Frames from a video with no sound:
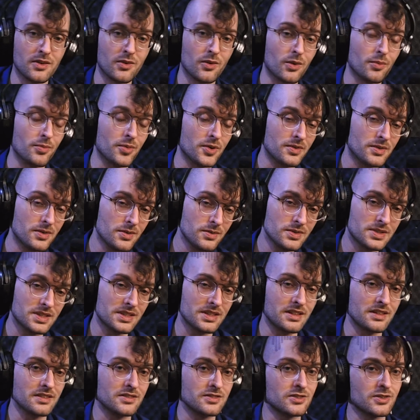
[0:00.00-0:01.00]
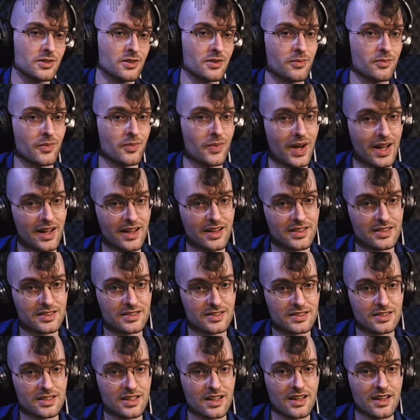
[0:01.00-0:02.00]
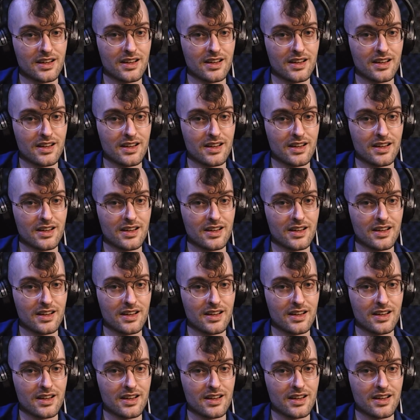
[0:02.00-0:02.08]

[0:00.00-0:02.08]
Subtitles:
or producing in certain ways.